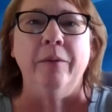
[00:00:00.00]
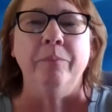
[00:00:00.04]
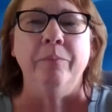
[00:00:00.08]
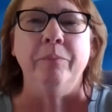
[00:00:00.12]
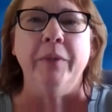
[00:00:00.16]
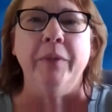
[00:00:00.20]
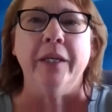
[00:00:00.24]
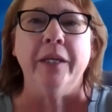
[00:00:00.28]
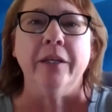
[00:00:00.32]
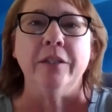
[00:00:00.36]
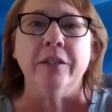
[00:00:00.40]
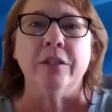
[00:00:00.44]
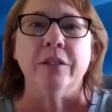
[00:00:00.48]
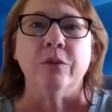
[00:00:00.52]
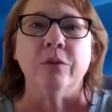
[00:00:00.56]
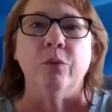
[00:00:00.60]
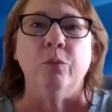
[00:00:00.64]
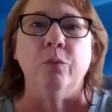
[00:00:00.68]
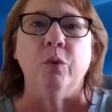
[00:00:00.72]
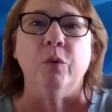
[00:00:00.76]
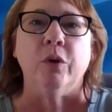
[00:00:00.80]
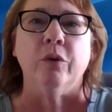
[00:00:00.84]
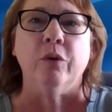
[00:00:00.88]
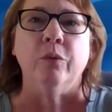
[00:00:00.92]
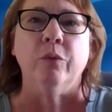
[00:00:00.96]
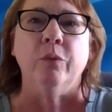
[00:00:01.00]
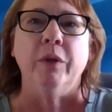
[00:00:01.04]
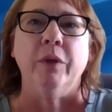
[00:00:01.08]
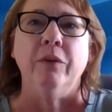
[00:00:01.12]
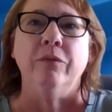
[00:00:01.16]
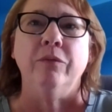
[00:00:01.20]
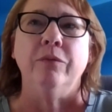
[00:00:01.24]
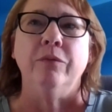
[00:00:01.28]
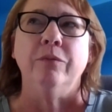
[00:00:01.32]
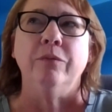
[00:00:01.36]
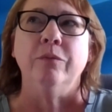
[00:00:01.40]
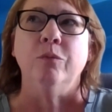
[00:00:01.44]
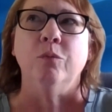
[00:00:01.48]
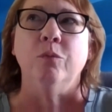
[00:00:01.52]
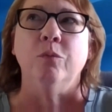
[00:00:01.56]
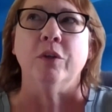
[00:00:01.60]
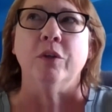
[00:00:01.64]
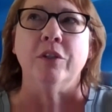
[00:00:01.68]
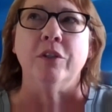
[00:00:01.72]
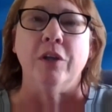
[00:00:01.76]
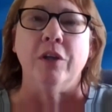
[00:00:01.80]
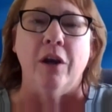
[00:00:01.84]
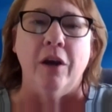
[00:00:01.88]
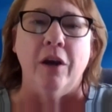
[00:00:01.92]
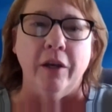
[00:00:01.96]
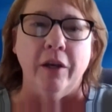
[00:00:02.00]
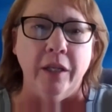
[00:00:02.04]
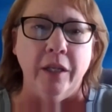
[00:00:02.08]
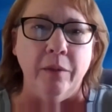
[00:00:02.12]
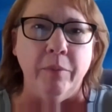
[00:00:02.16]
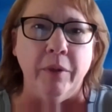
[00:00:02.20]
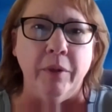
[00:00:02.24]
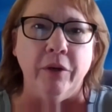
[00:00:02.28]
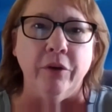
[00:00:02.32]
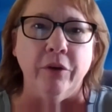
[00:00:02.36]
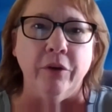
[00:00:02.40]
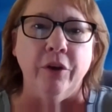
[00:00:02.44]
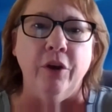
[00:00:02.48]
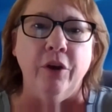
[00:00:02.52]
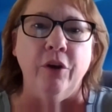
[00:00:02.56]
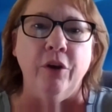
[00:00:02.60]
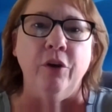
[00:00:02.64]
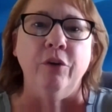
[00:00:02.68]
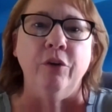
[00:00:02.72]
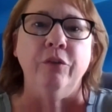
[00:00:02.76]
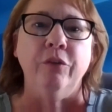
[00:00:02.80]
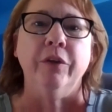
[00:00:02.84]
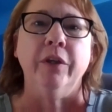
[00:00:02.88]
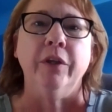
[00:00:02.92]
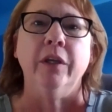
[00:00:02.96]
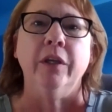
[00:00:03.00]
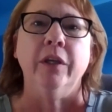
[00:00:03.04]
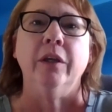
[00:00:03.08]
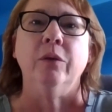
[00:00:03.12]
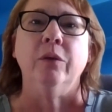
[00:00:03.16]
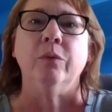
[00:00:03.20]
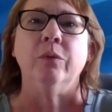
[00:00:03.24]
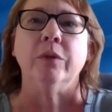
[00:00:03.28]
because we're talking about COVID,